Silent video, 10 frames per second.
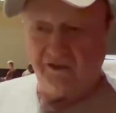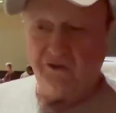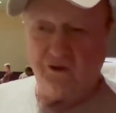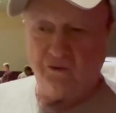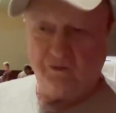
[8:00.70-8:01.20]

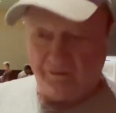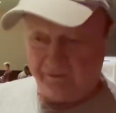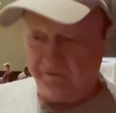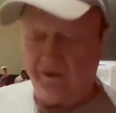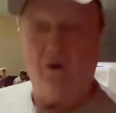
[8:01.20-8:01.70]
you do you
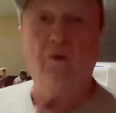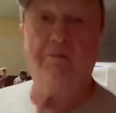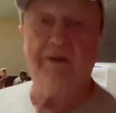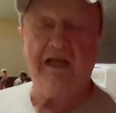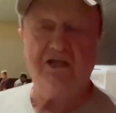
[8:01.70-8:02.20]
know
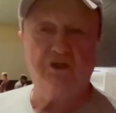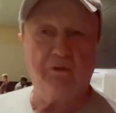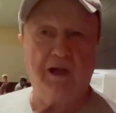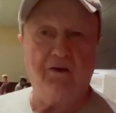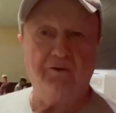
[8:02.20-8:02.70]
what page
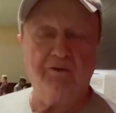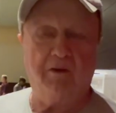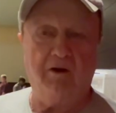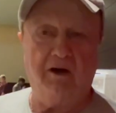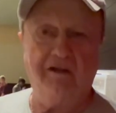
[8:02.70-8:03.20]
are we on
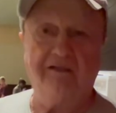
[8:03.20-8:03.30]
tomorrow?